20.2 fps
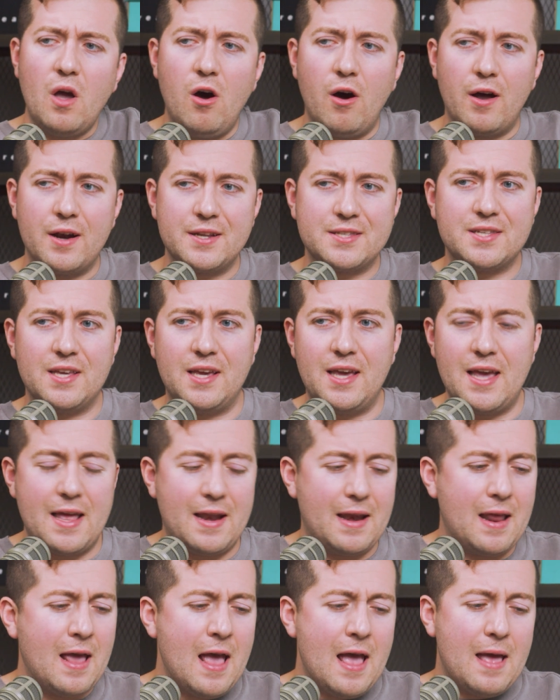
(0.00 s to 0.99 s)
Honestly,
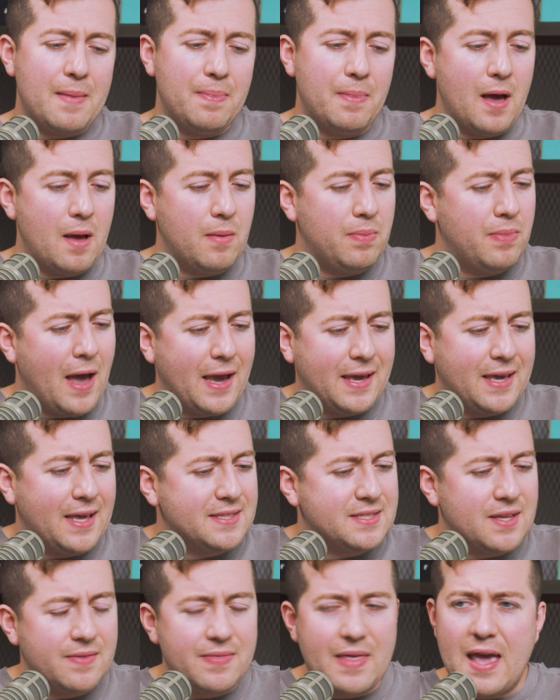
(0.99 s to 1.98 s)
and Nike,
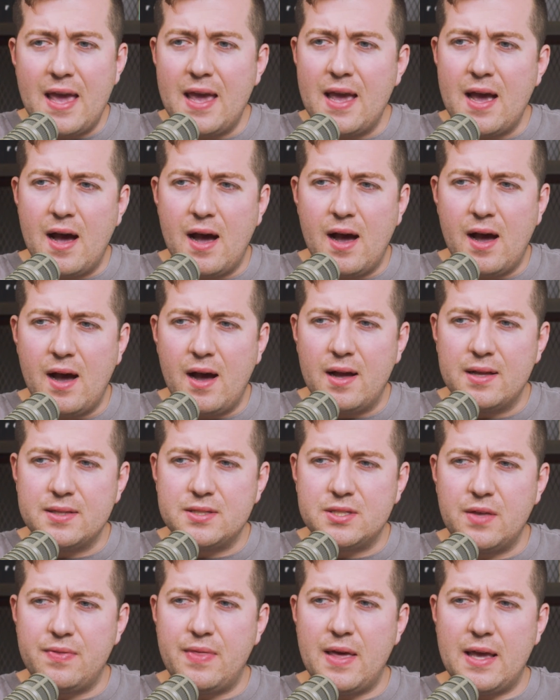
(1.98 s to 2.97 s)
did
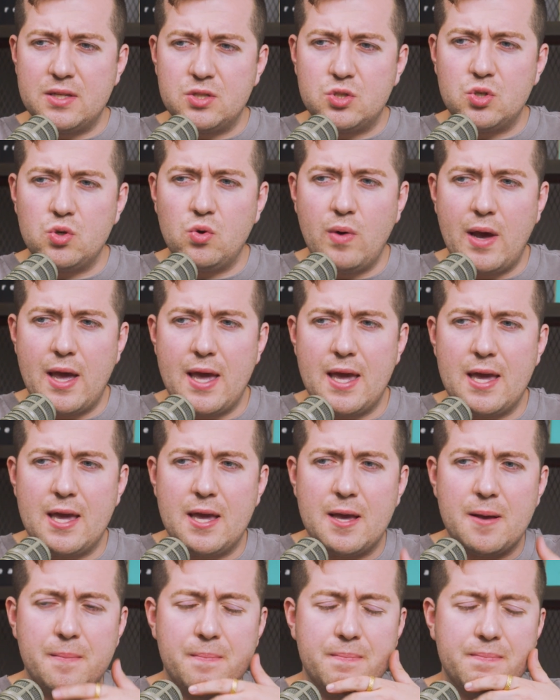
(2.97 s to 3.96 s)
they do
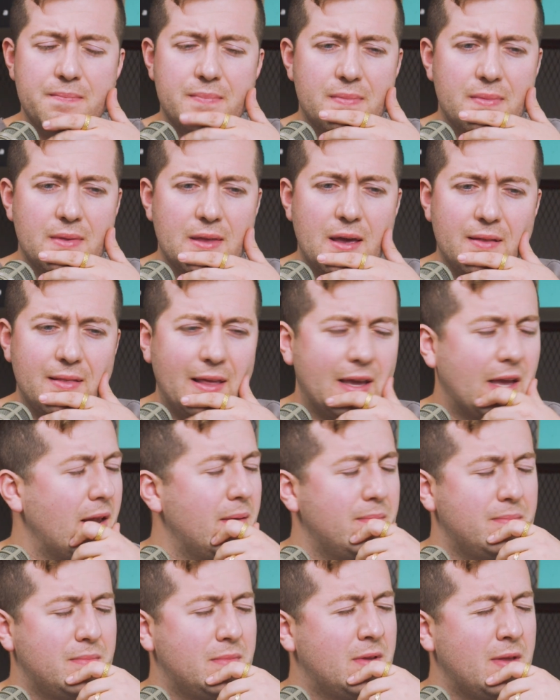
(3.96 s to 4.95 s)
a, like,
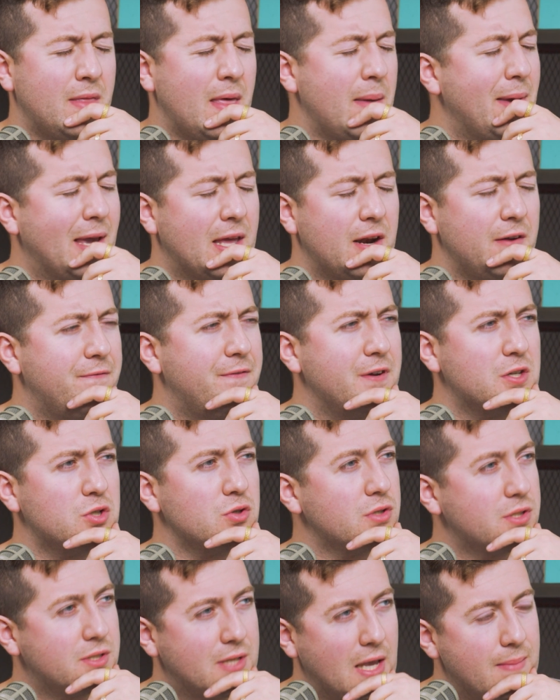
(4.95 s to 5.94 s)
did they make an
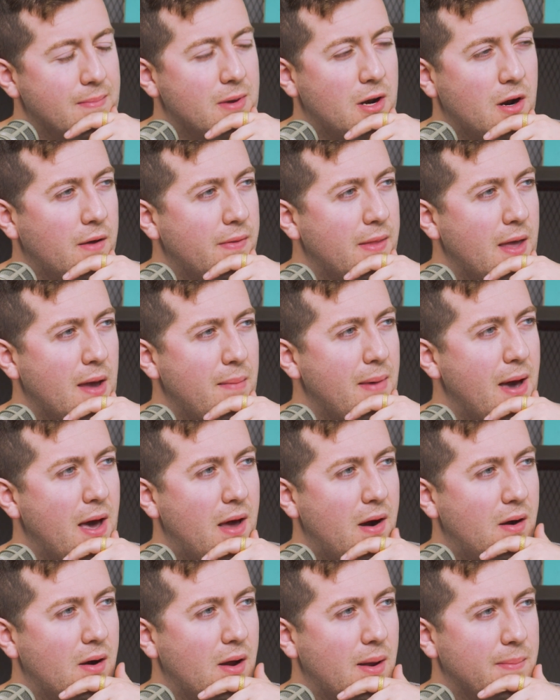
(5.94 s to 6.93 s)
official statement on that
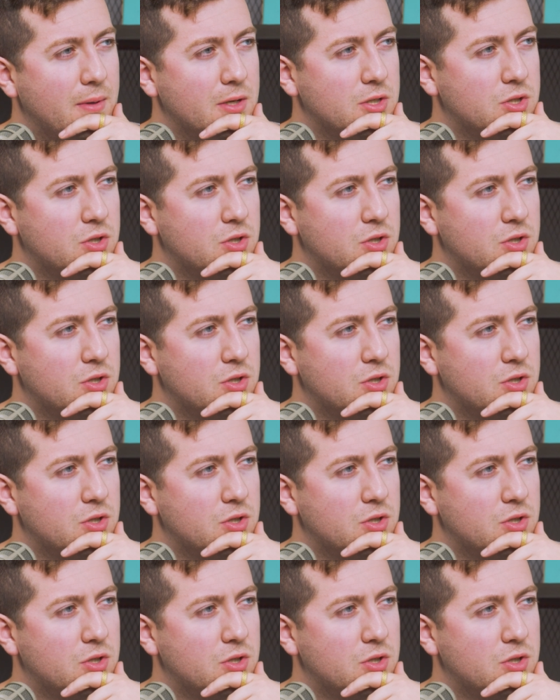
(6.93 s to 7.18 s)
matter? I'm not